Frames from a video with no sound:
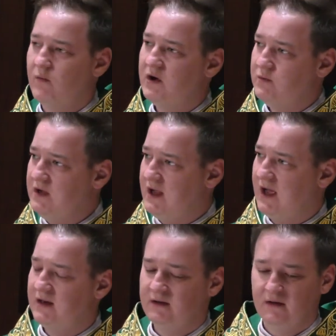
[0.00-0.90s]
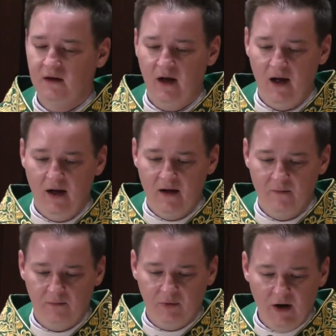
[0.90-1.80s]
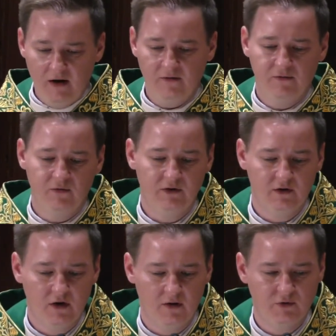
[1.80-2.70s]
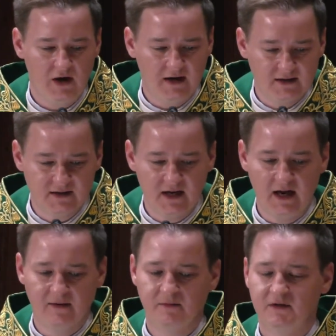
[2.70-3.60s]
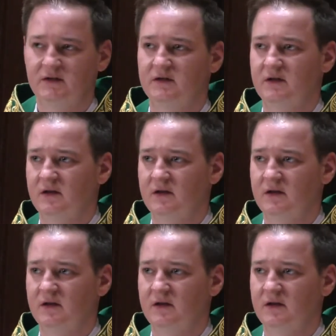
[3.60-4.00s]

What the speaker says: when we can prayerfully come to accept,